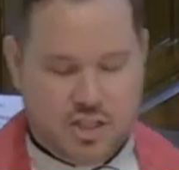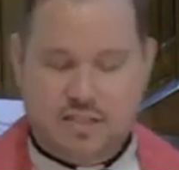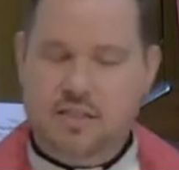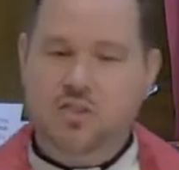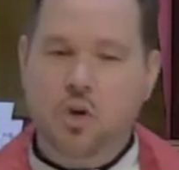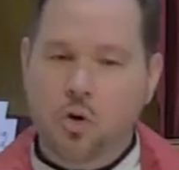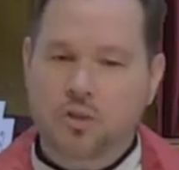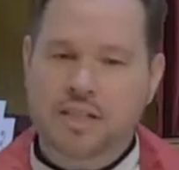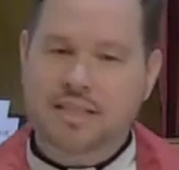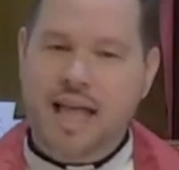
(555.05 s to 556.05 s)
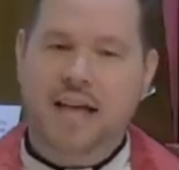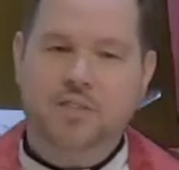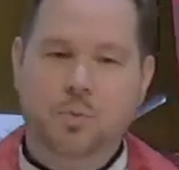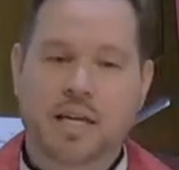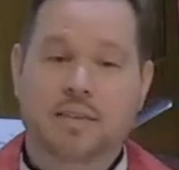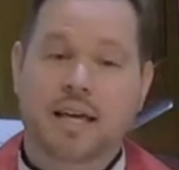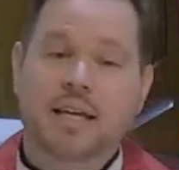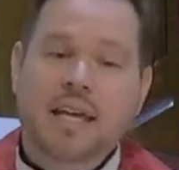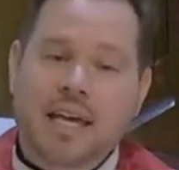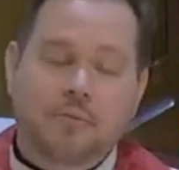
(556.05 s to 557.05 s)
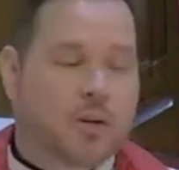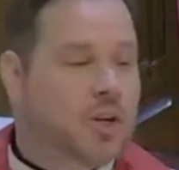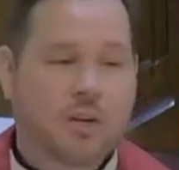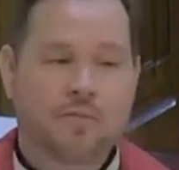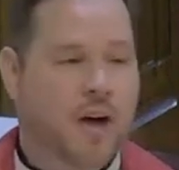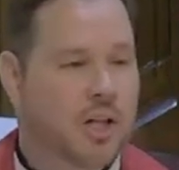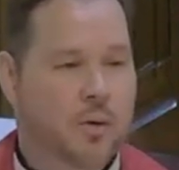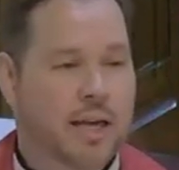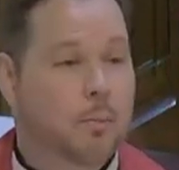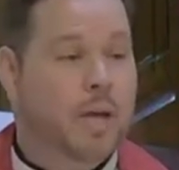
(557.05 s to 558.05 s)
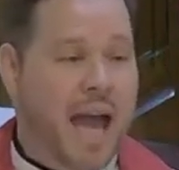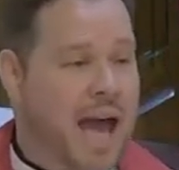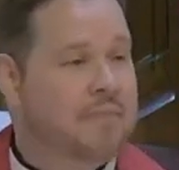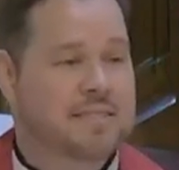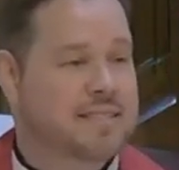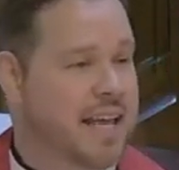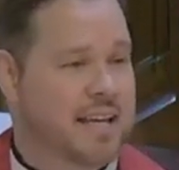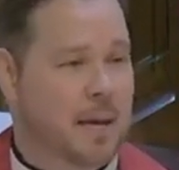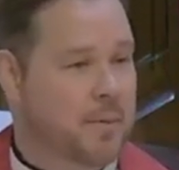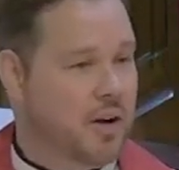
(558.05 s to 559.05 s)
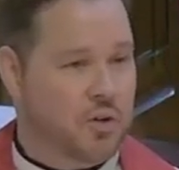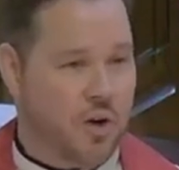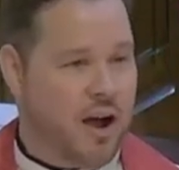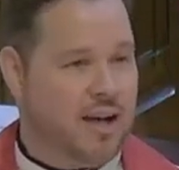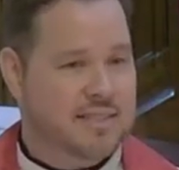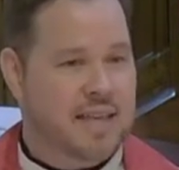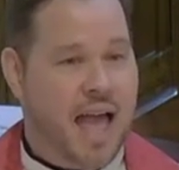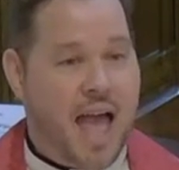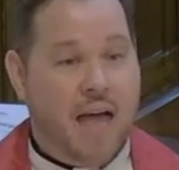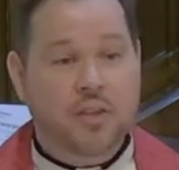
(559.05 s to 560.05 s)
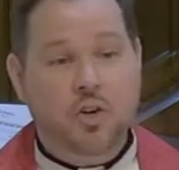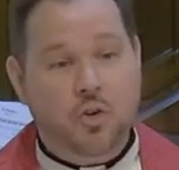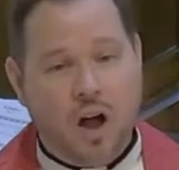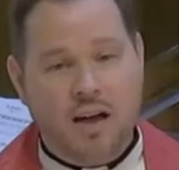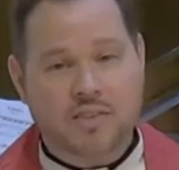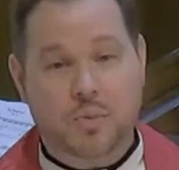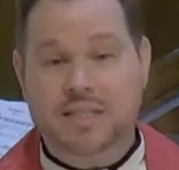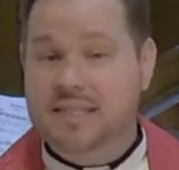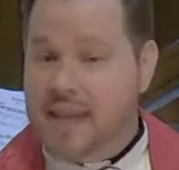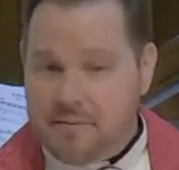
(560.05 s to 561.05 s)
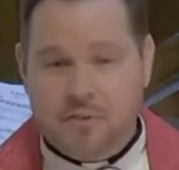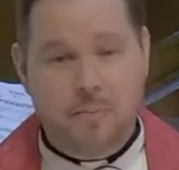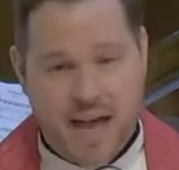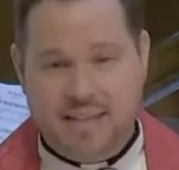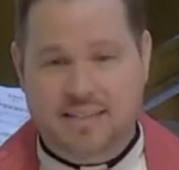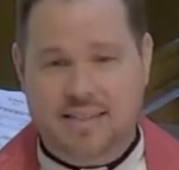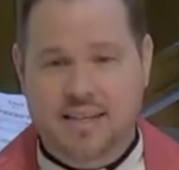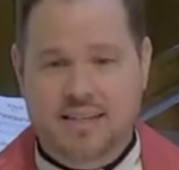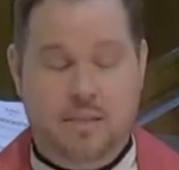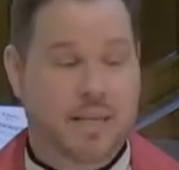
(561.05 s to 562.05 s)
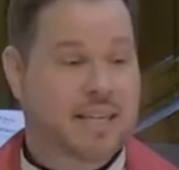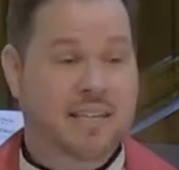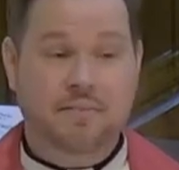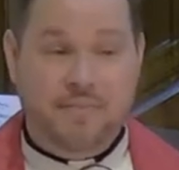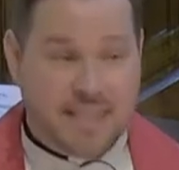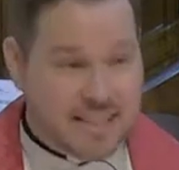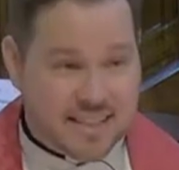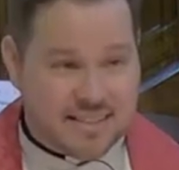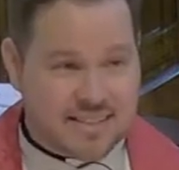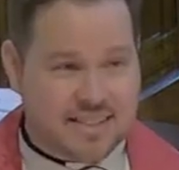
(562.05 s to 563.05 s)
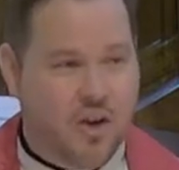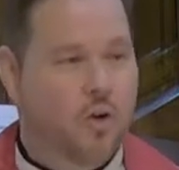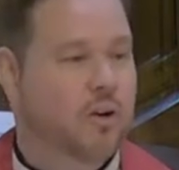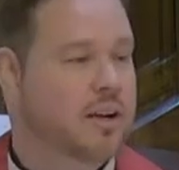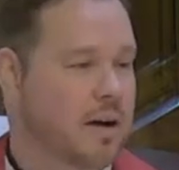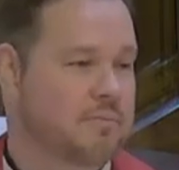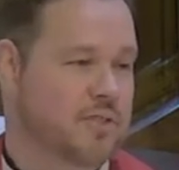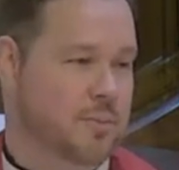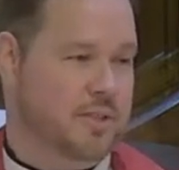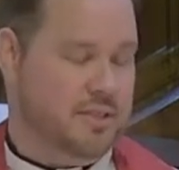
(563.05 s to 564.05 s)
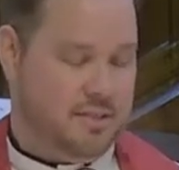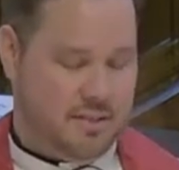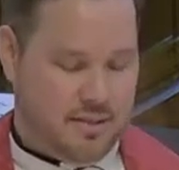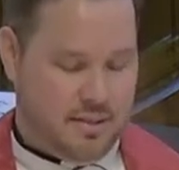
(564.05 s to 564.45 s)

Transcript: Jesus told us last week that if we're going to follow him, we have to take up our cross. And the cross was never meant to be convenient or comfortable.